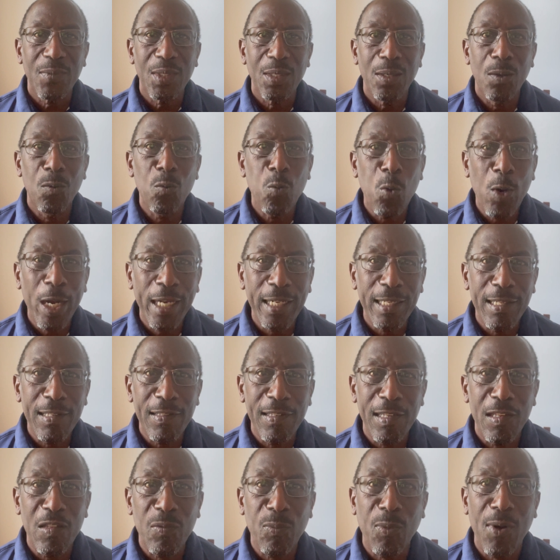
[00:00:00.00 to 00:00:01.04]
What is
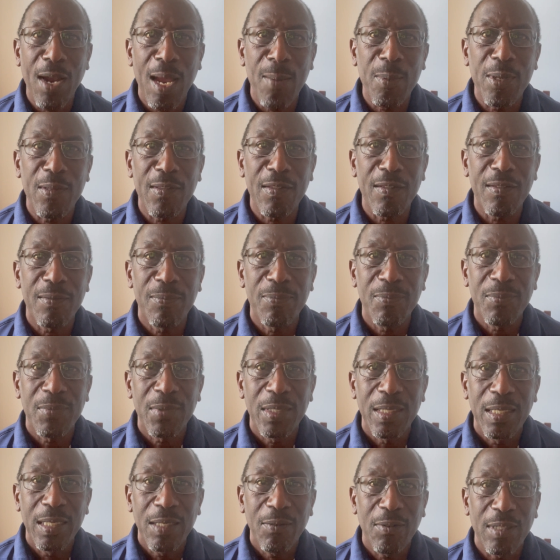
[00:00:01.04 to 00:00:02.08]
his promise?
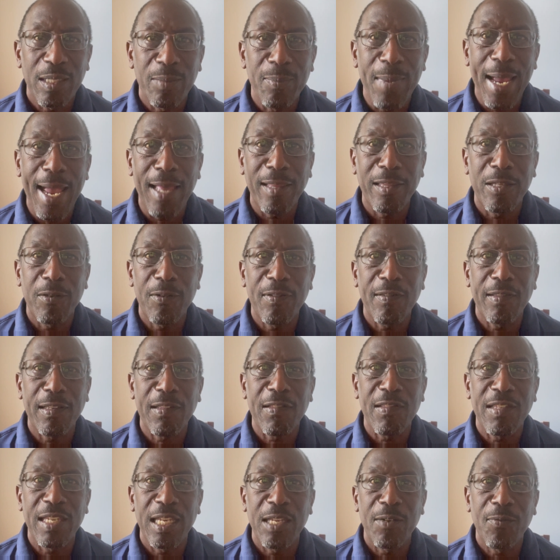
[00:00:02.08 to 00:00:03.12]
Well, in Matthew
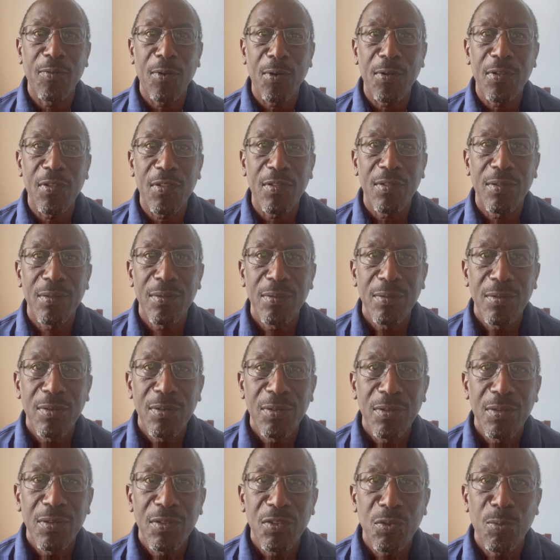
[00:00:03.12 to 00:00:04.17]
16, verse
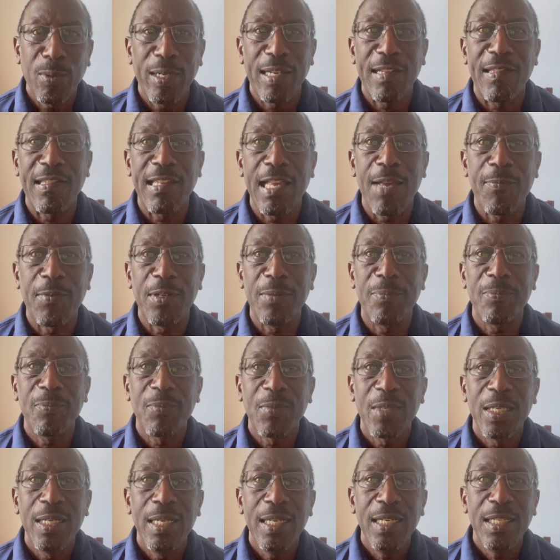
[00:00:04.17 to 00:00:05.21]
27,
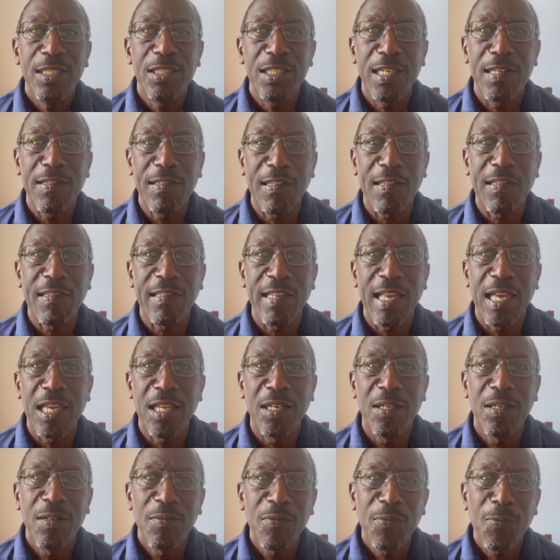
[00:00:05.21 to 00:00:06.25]
Jesus
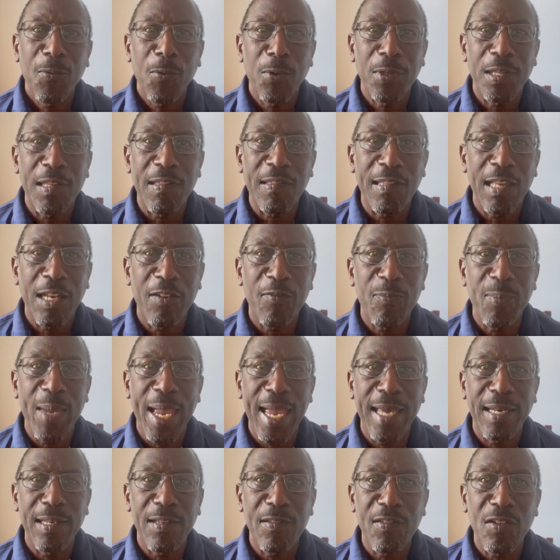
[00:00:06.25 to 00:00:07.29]
said, "For the Son of
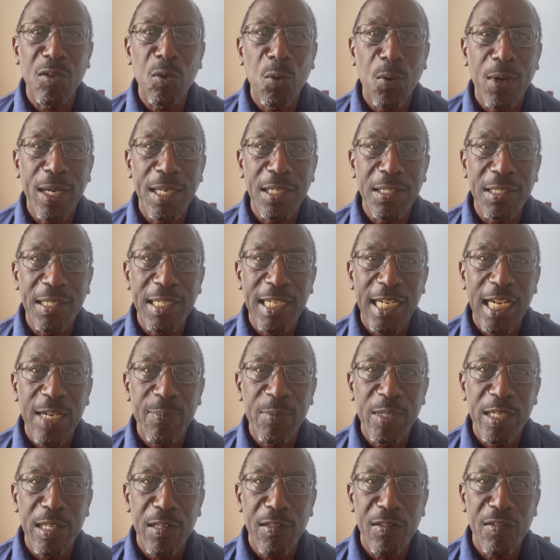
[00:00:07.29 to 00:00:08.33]
Man is going to come
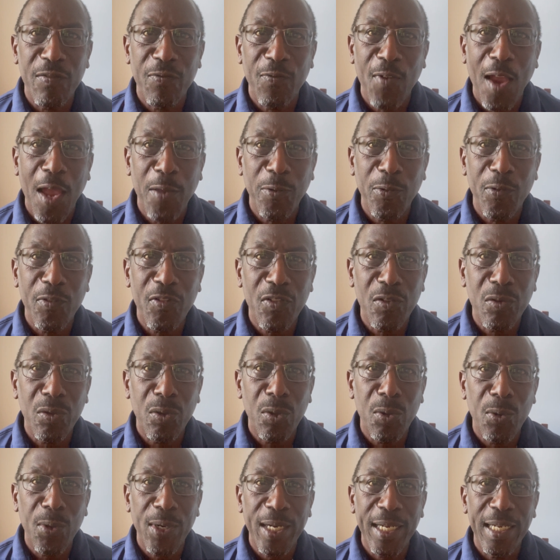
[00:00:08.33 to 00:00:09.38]
in his Father's
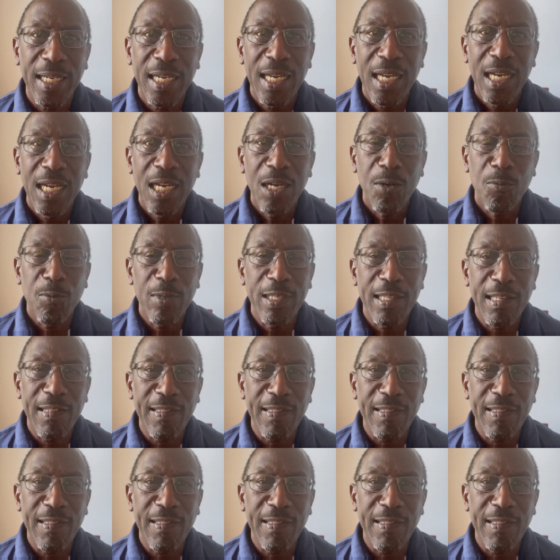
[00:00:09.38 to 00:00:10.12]
glory with his